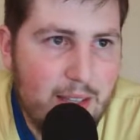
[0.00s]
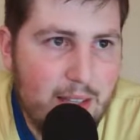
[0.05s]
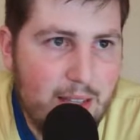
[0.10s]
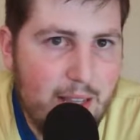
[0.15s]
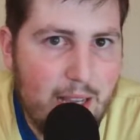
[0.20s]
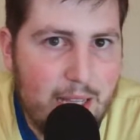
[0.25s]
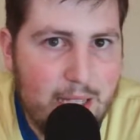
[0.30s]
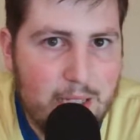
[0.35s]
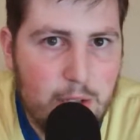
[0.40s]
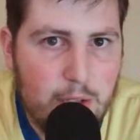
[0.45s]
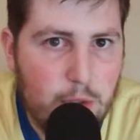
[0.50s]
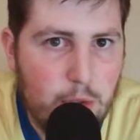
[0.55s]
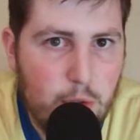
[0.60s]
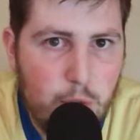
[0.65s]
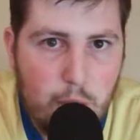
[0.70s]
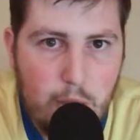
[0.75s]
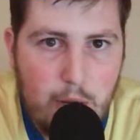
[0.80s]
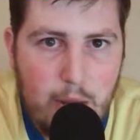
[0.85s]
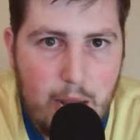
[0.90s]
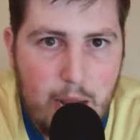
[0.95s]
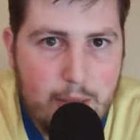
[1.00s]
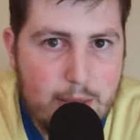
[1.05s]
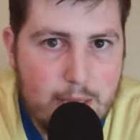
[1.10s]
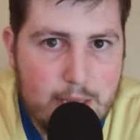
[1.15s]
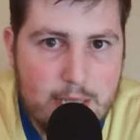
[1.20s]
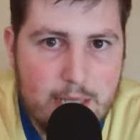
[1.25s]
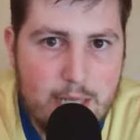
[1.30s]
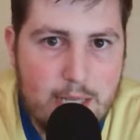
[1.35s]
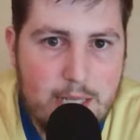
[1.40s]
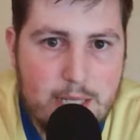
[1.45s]
In the
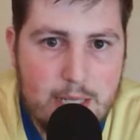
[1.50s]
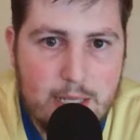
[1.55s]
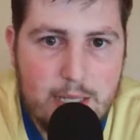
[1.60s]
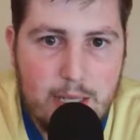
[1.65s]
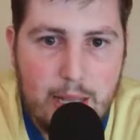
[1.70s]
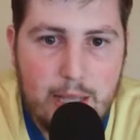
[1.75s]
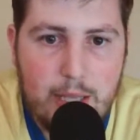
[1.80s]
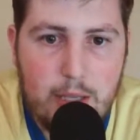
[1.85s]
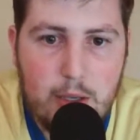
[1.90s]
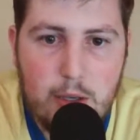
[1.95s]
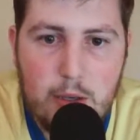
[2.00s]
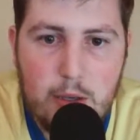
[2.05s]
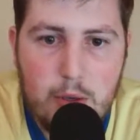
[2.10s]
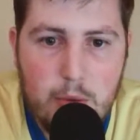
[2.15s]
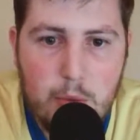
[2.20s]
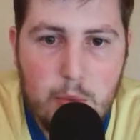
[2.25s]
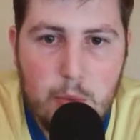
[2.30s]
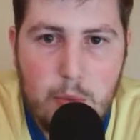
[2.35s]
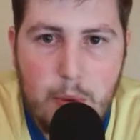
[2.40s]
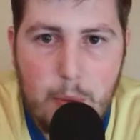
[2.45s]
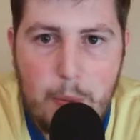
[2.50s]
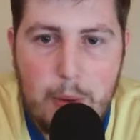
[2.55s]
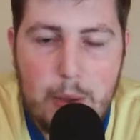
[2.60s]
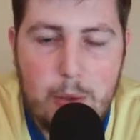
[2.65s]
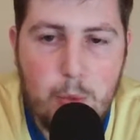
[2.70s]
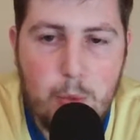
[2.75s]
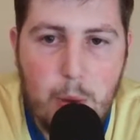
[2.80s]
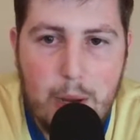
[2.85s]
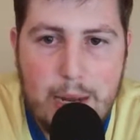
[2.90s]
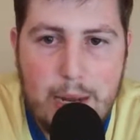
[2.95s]
season, like, what we
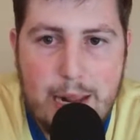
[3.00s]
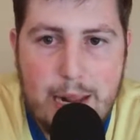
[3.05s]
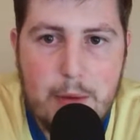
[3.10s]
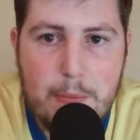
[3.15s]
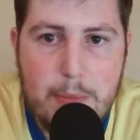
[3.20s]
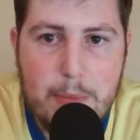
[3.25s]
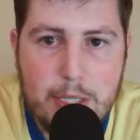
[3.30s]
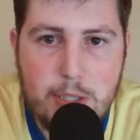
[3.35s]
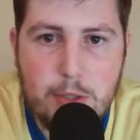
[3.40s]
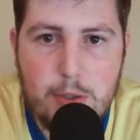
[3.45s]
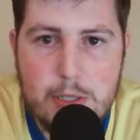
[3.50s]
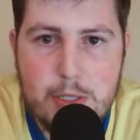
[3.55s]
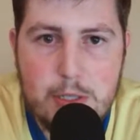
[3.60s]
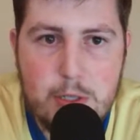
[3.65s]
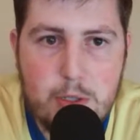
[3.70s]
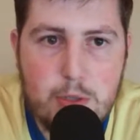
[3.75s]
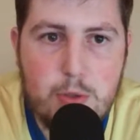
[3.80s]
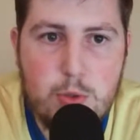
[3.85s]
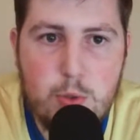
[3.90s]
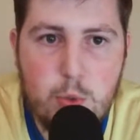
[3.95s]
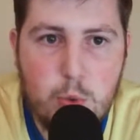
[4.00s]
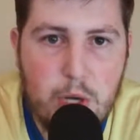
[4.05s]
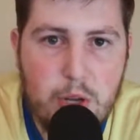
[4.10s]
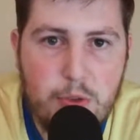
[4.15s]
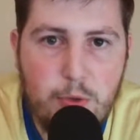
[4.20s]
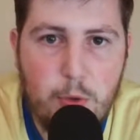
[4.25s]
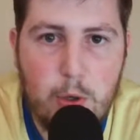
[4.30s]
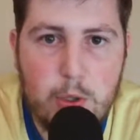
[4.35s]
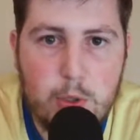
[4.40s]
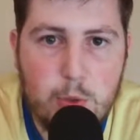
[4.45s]
would want out of Mitchell is
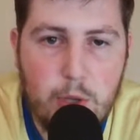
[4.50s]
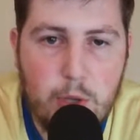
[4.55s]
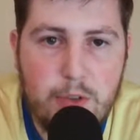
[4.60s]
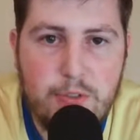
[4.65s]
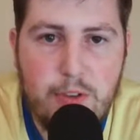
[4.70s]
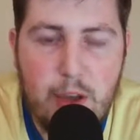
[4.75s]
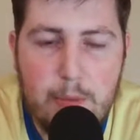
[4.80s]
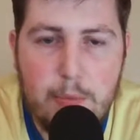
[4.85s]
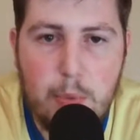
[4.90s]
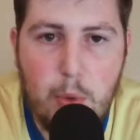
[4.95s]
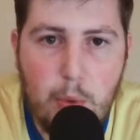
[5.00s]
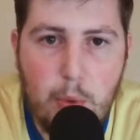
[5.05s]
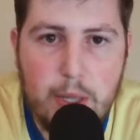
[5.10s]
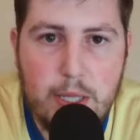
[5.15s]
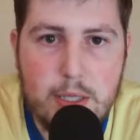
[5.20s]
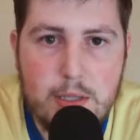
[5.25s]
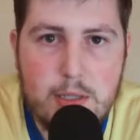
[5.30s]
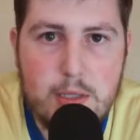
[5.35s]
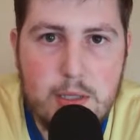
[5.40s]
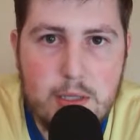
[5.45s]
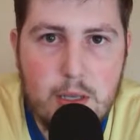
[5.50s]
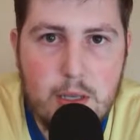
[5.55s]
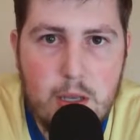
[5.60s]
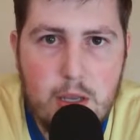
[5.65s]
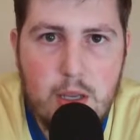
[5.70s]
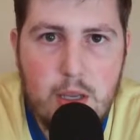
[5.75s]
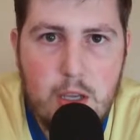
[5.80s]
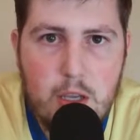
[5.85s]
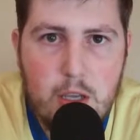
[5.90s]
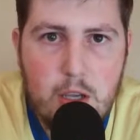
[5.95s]
24, 25 points,
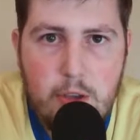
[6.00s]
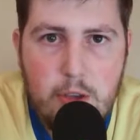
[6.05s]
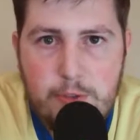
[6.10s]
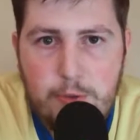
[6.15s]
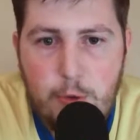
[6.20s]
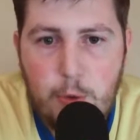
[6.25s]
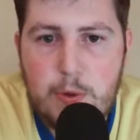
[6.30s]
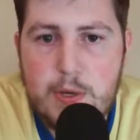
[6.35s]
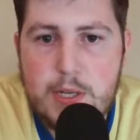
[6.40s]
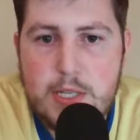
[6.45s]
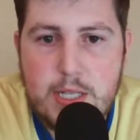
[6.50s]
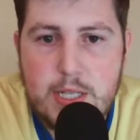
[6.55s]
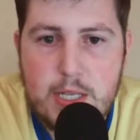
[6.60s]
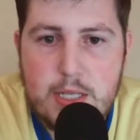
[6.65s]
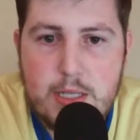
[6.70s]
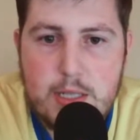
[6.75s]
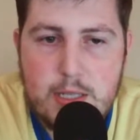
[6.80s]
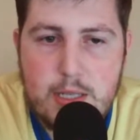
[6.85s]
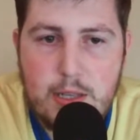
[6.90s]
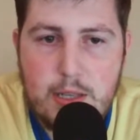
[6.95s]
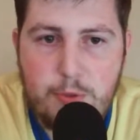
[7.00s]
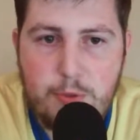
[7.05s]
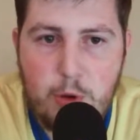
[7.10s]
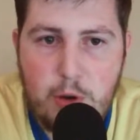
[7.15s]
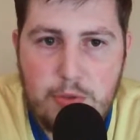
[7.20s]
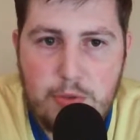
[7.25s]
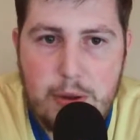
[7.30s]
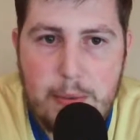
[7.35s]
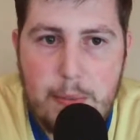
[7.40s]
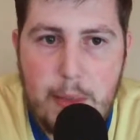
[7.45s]
4 assists, and
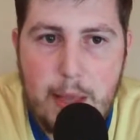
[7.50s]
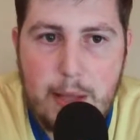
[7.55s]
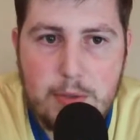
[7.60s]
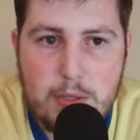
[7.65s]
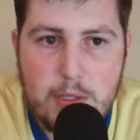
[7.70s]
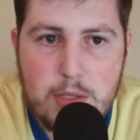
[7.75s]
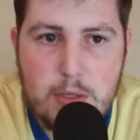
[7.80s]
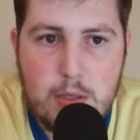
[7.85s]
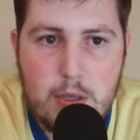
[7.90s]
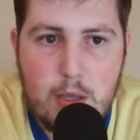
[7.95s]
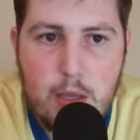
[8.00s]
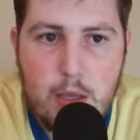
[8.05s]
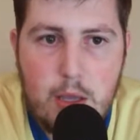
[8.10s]
4 rebounds.